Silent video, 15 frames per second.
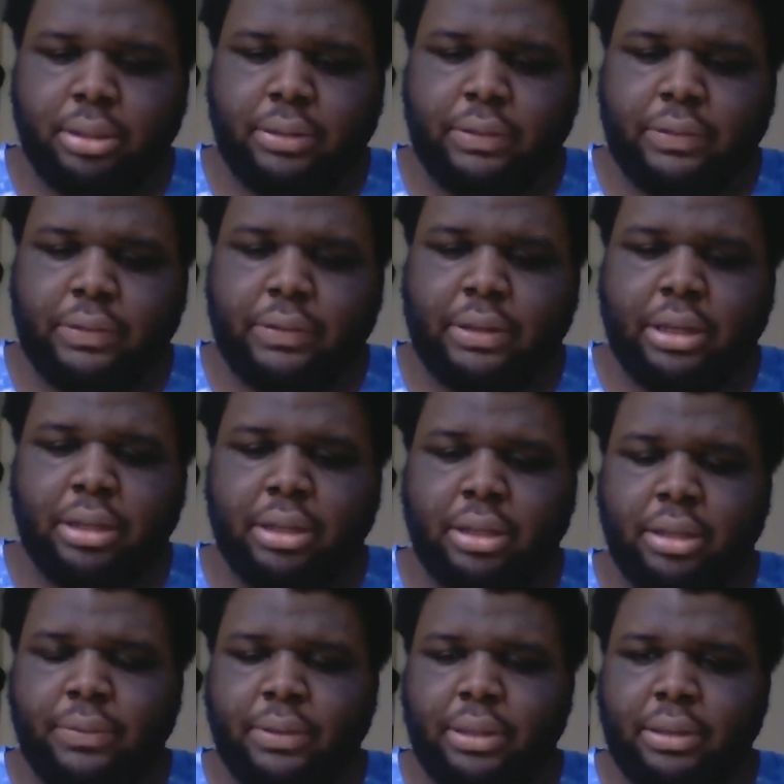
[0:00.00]
saga
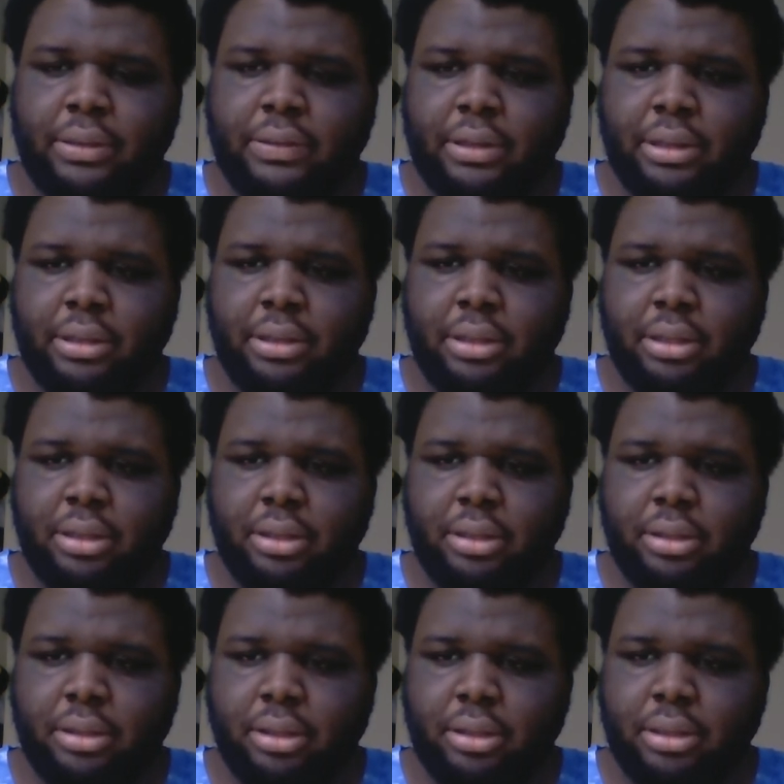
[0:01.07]
of the
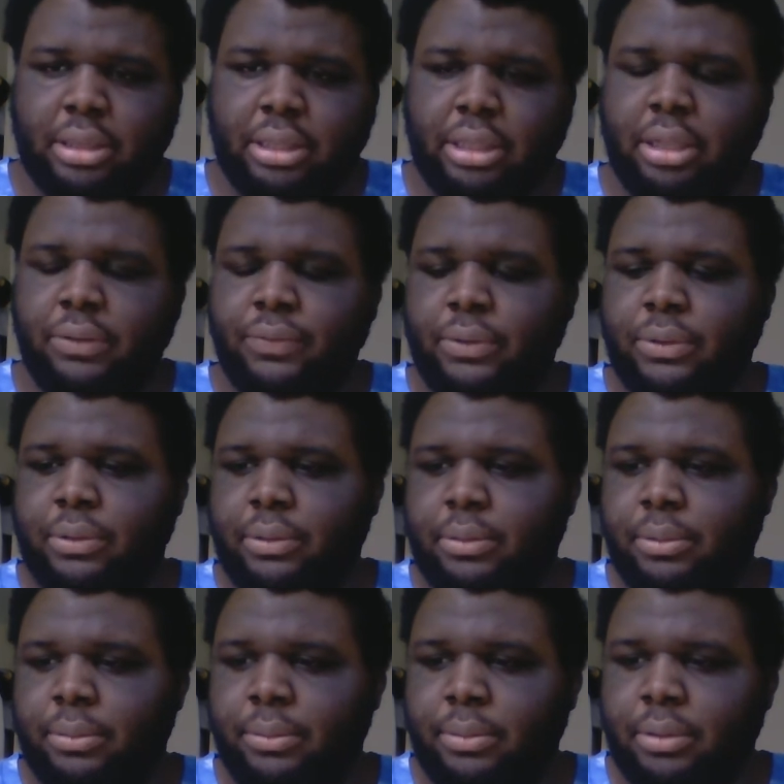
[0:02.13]
Tanya the
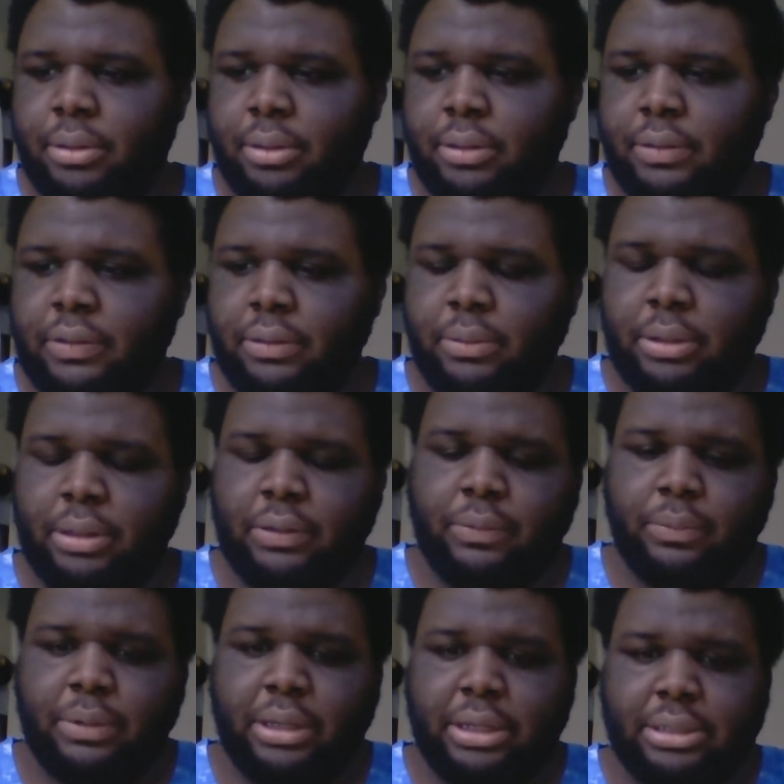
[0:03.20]
Evil
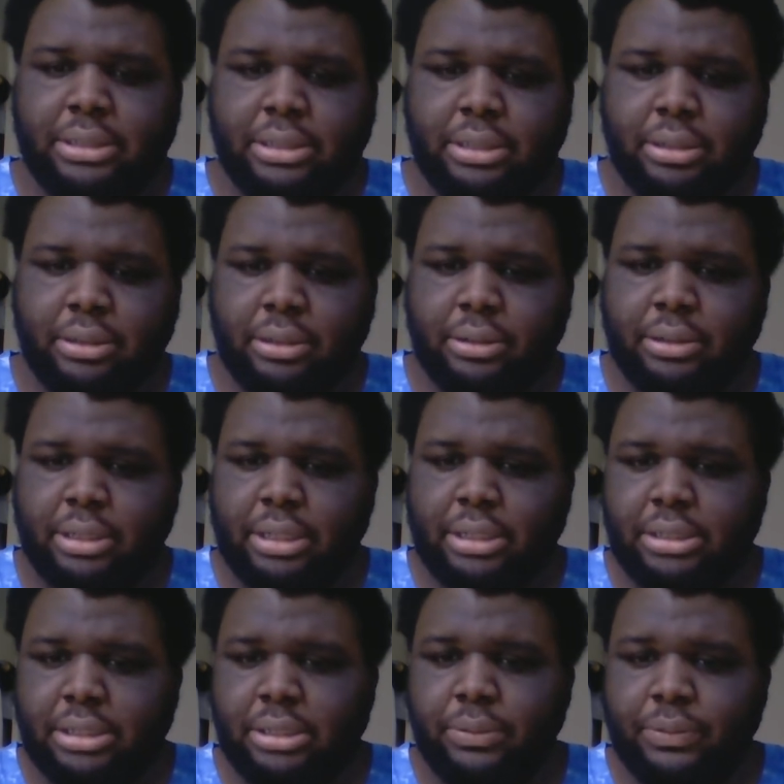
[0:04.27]
series, we actually learned
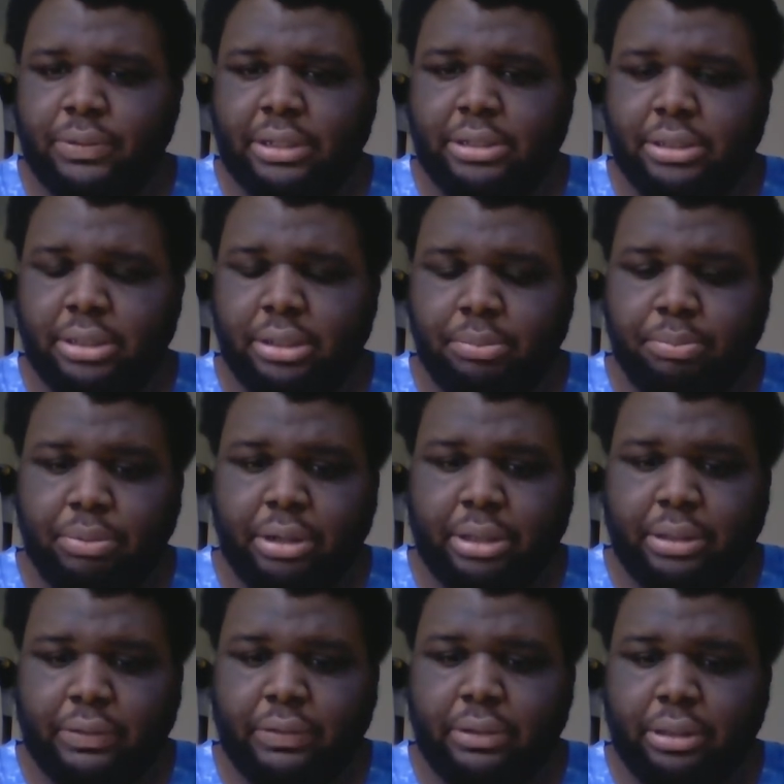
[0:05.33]
that she was actually
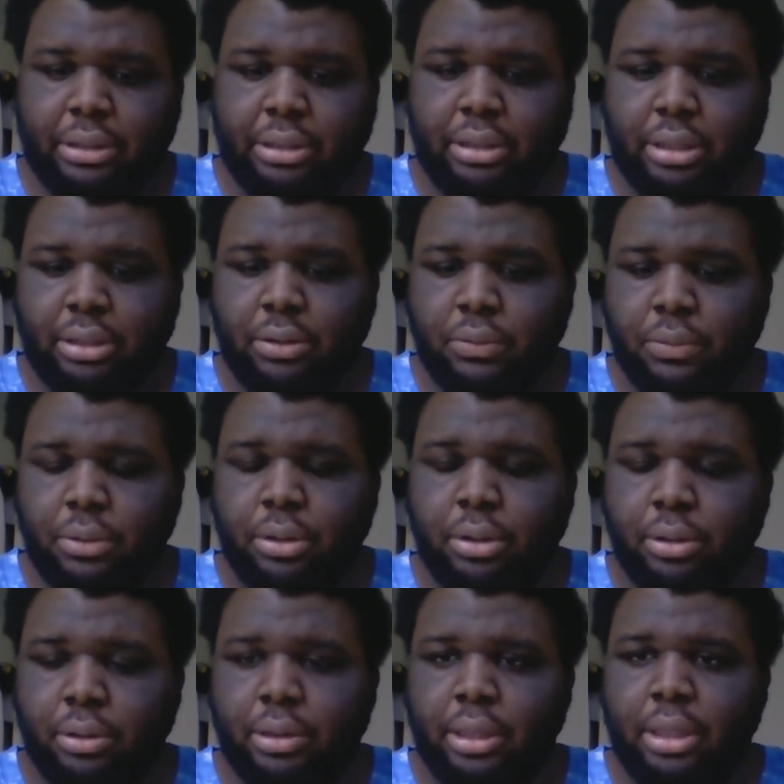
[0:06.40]
brought into another
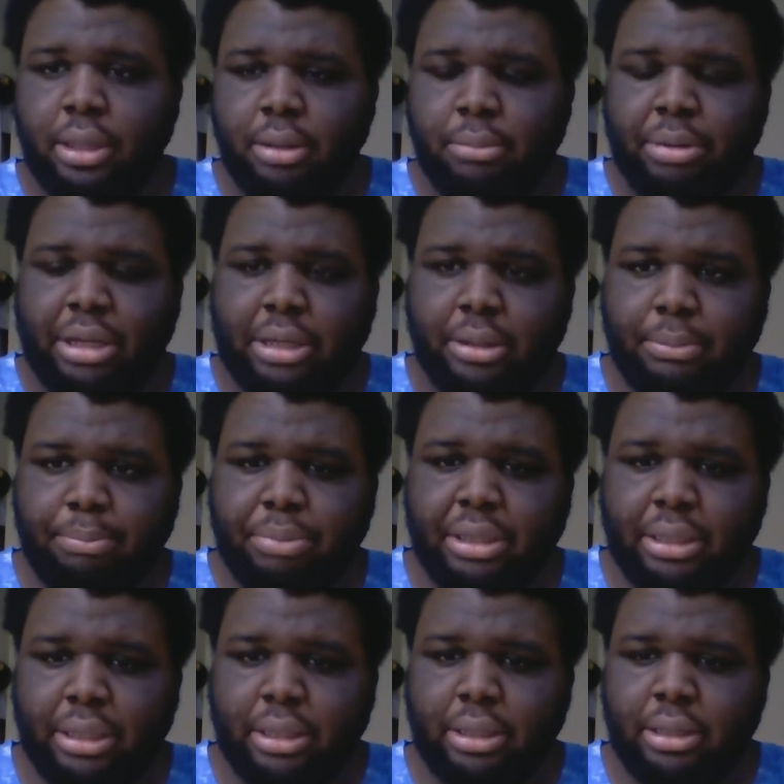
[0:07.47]
world by a
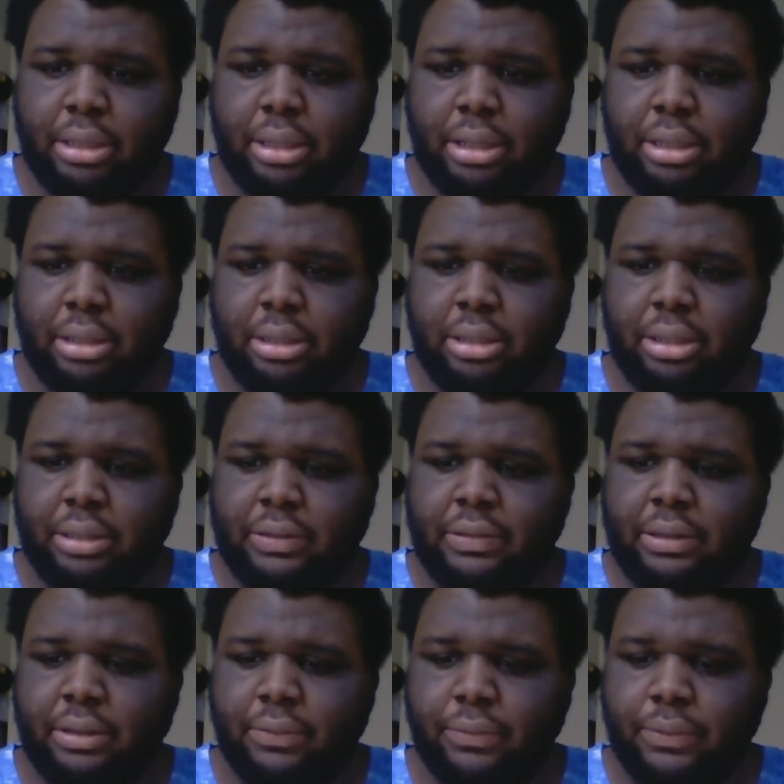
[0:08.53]
being calling
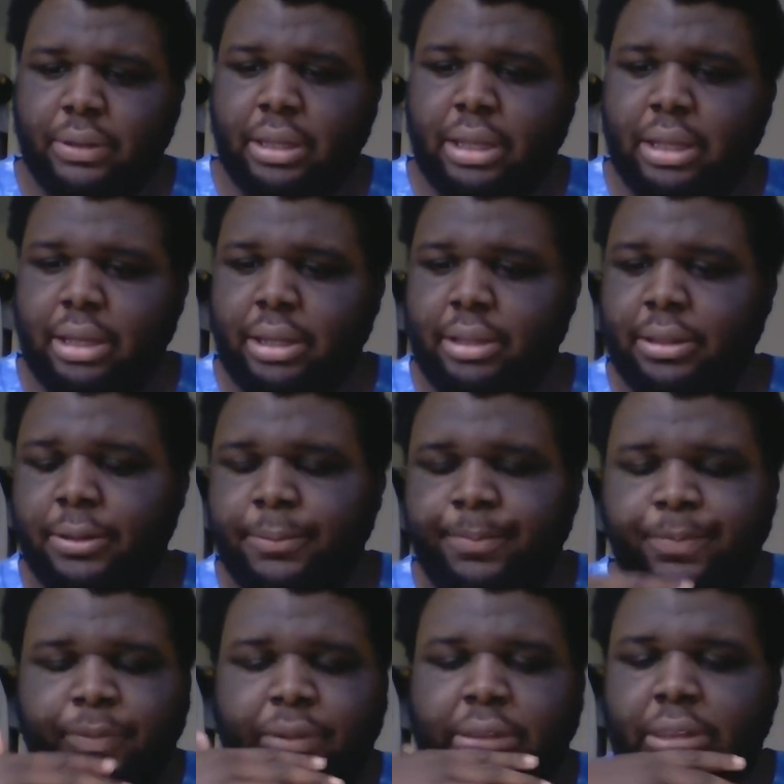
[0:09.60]
itself God
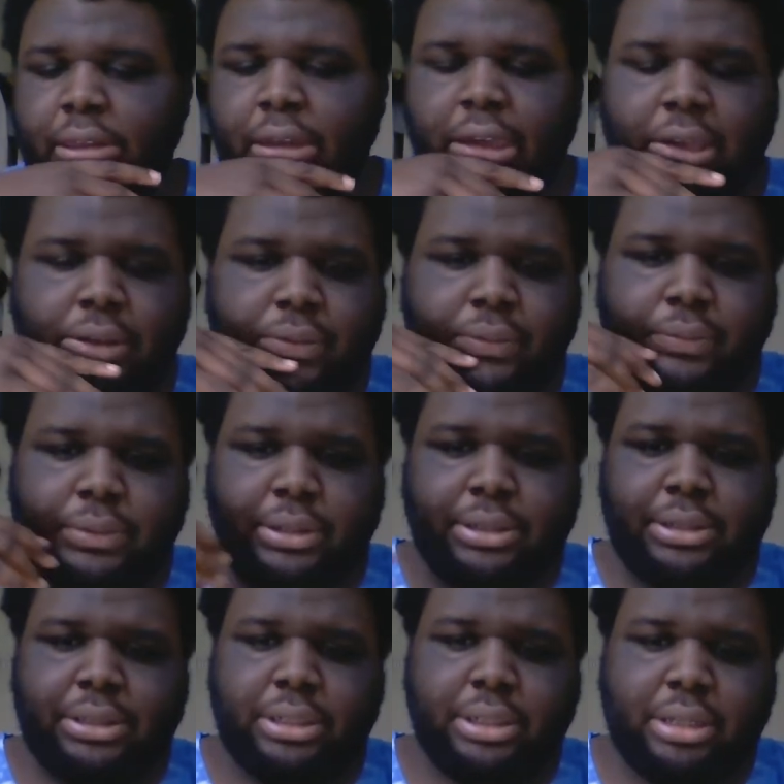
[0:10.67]
in which
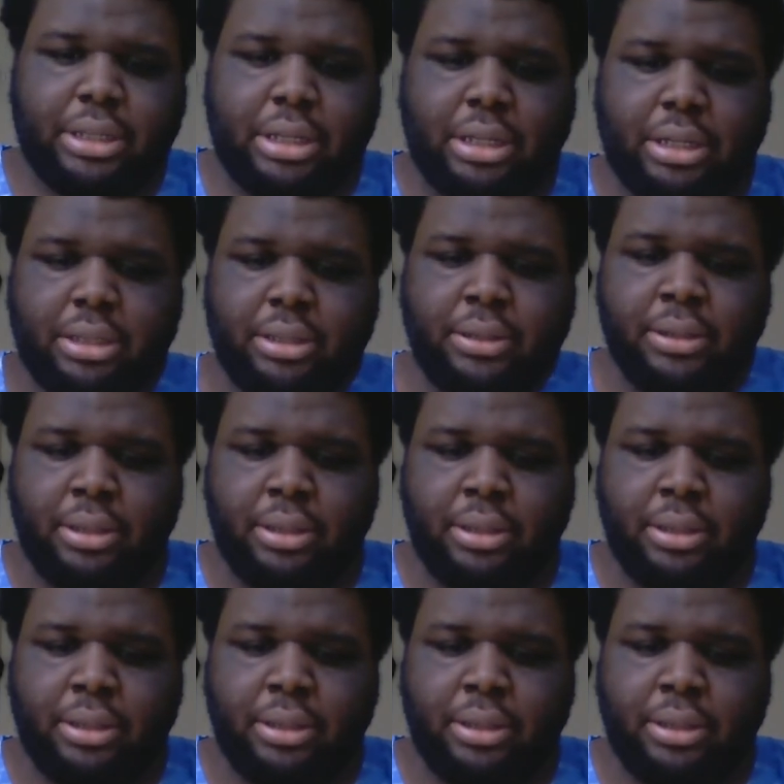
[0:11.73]
she caught